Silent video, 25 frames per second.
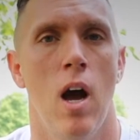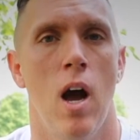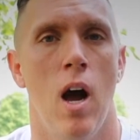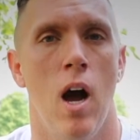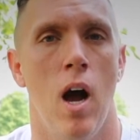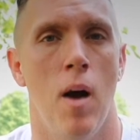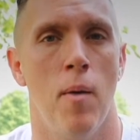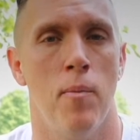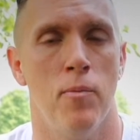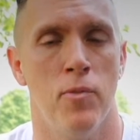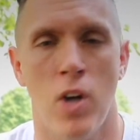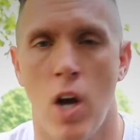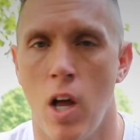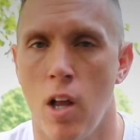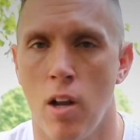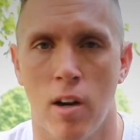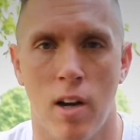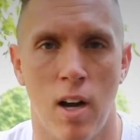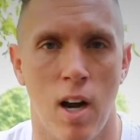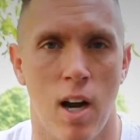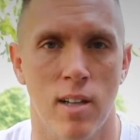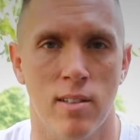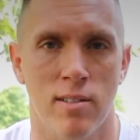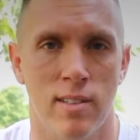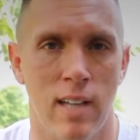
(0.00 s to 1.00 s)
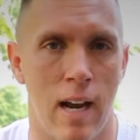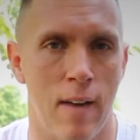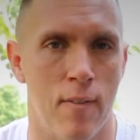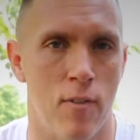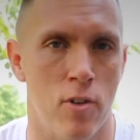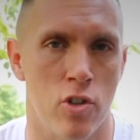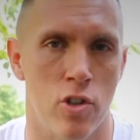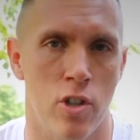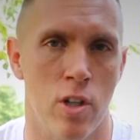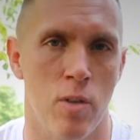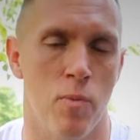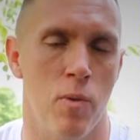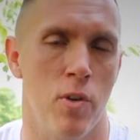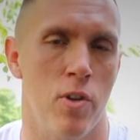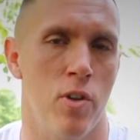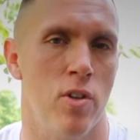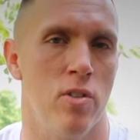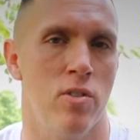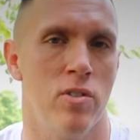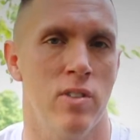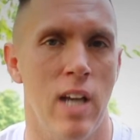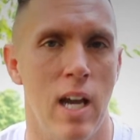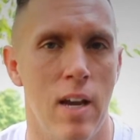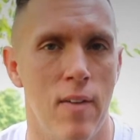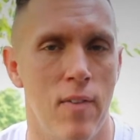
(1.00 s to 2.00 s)
um, dollar cost average in with your
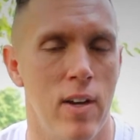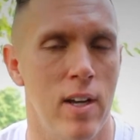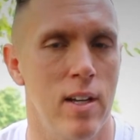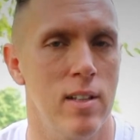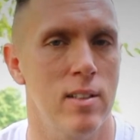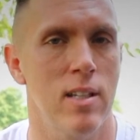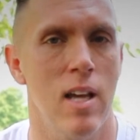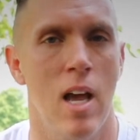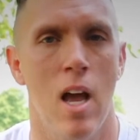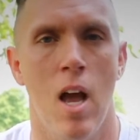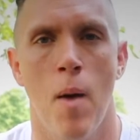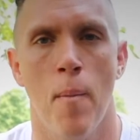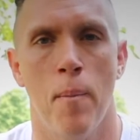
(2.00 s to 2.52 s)
savings,